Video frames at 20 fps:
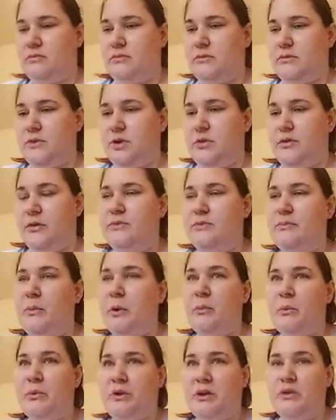because
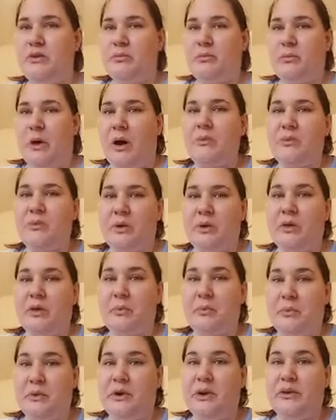moms want to
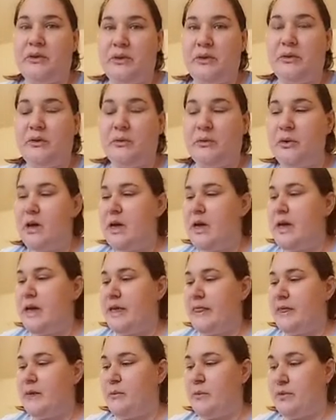look pretty too.
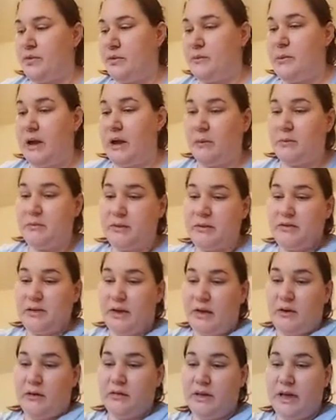And they want their makeup to
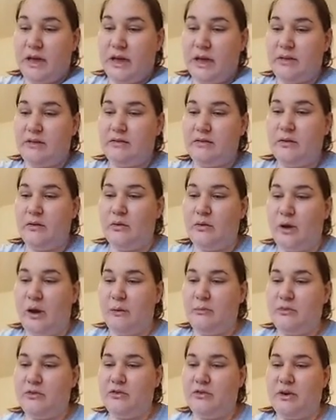stay all day, so
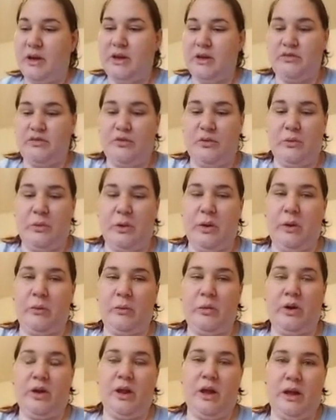I'm just kind of showing
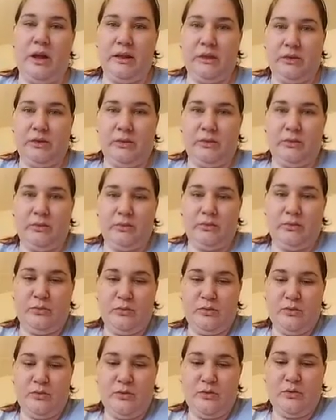what I do
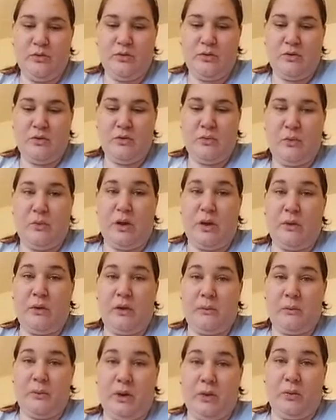when I
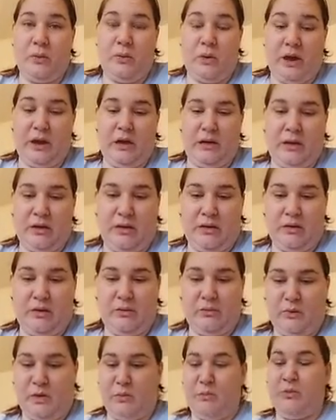want to be quick,
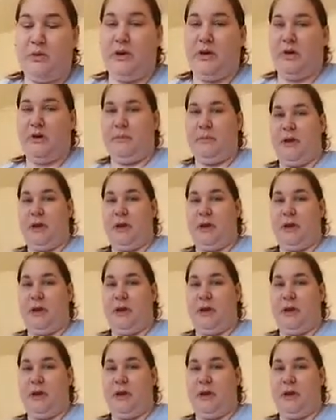when I'm putting on